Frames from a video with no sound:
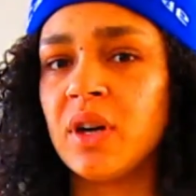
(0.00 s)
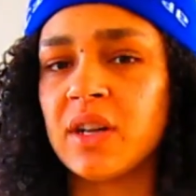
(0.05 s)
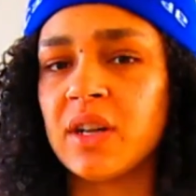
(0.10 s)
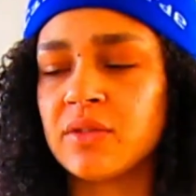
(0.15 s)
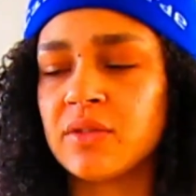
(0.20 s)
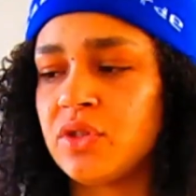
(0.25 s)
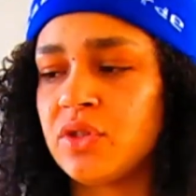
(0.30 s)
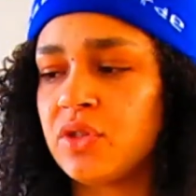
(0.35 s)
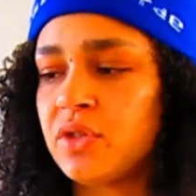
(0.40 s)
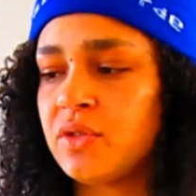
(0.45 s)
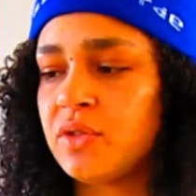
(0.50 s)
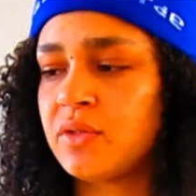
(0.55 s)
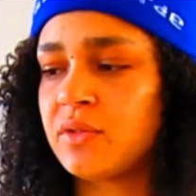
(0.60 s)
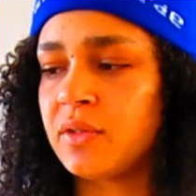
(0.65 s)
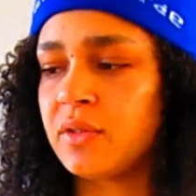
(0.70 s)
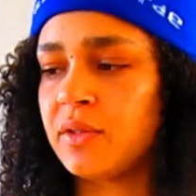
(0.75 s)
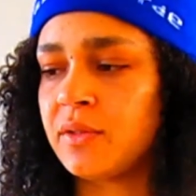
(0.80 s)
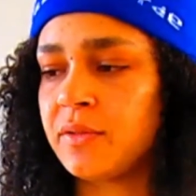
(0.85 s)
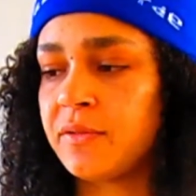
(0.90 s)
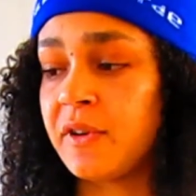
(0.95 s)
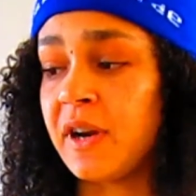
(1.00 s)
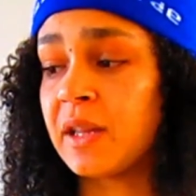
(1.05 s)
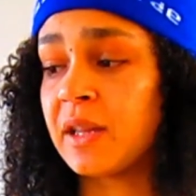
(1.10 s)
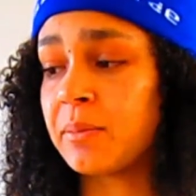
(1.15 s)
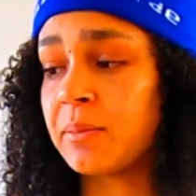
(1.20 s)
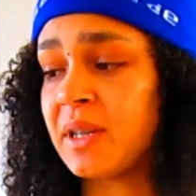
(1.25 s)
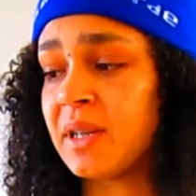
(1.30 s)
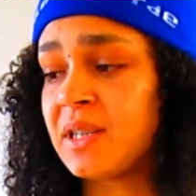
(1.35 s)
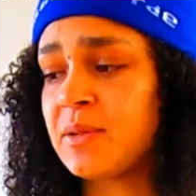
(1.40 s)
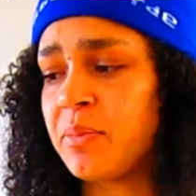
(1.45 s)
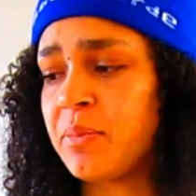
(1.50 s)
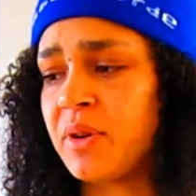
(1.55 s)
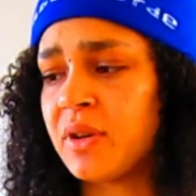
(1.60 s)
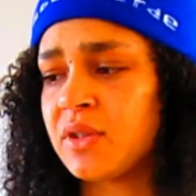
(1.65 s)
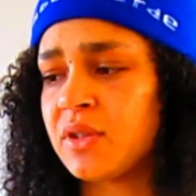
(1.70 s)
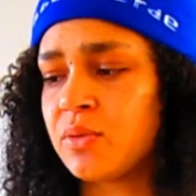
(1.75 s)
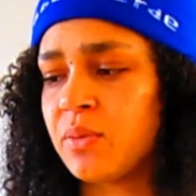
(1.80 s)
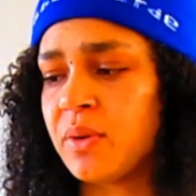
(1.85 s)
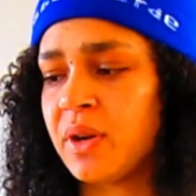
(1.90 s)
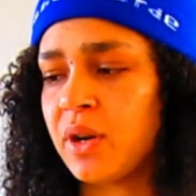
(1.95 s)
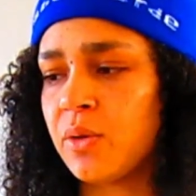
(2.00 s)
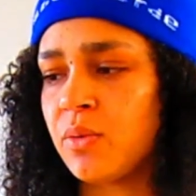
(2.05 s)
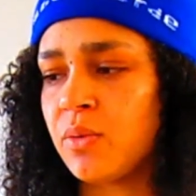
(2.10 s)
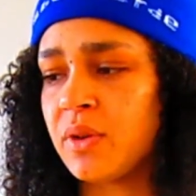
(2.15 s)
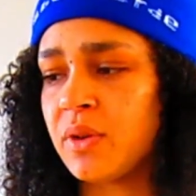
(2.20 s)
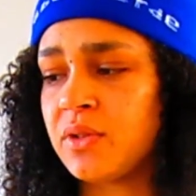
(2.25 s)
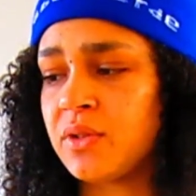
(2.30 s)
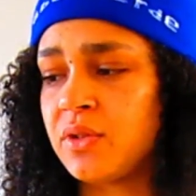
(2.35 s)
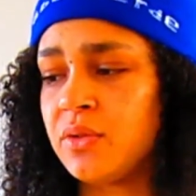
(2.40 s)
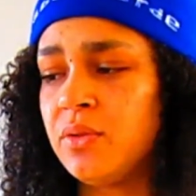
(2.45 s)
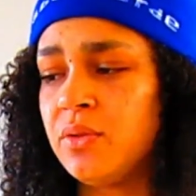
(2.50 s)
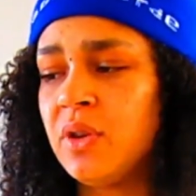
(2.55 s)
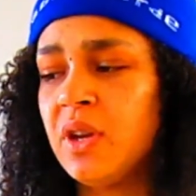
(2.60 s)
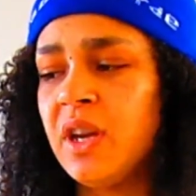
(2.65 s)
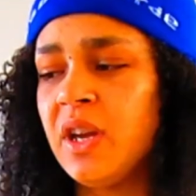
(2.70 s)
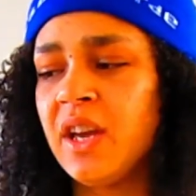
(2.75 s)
I'll just find my spots where I want to,